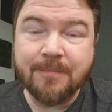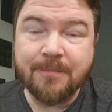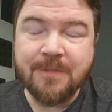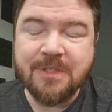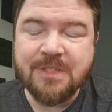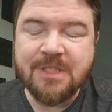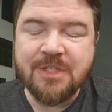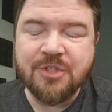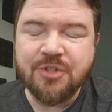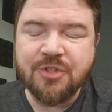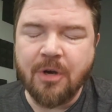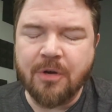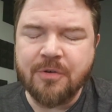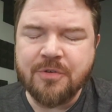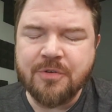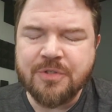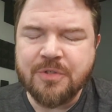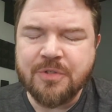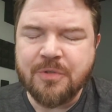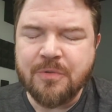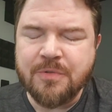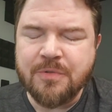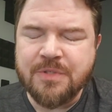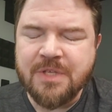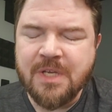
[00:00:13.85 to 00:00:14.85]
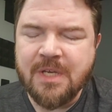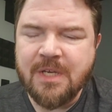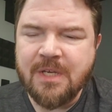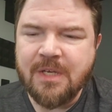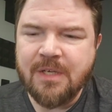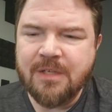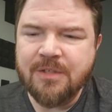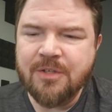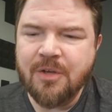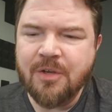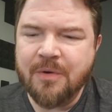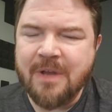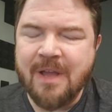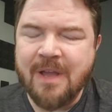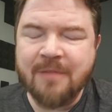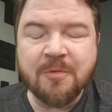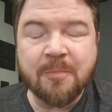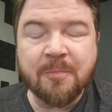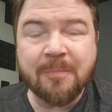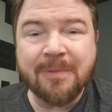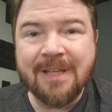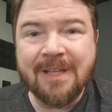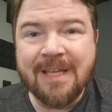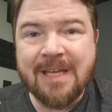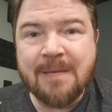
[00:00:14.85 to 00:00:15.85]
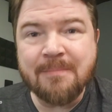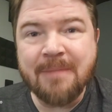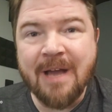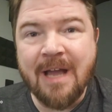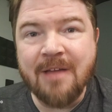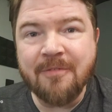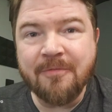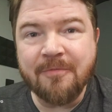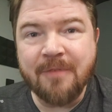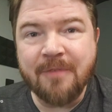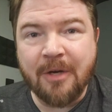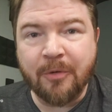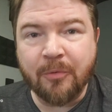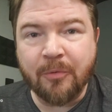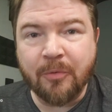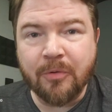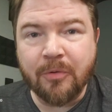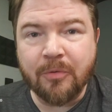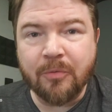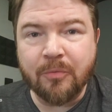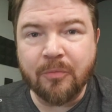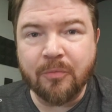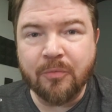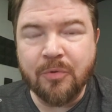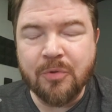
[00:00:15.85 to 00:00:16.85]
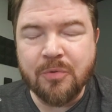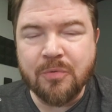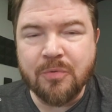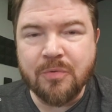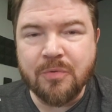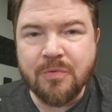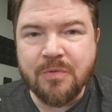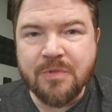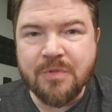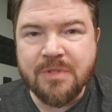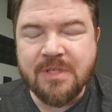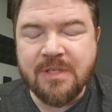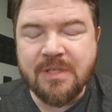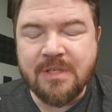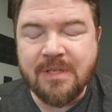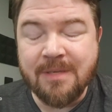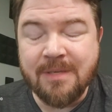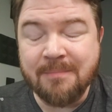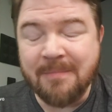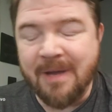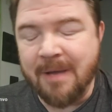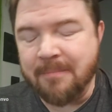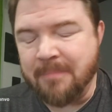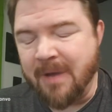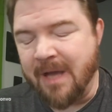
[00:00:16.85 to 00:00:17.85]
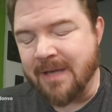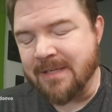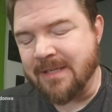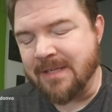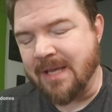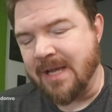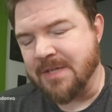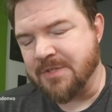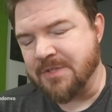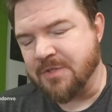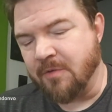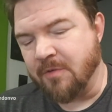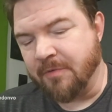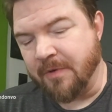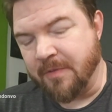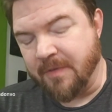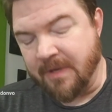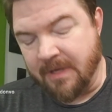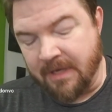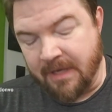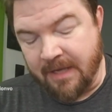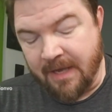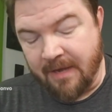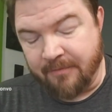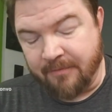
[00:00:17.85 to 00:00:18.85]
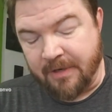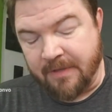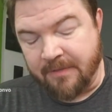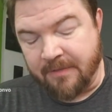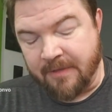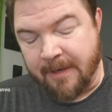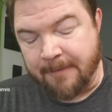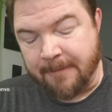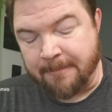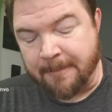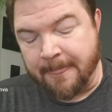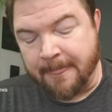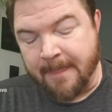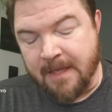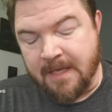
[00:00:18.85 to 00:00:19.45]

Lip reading: You see, charter schools don't have to play by federal rules. In my podcast, Overthinking Everything,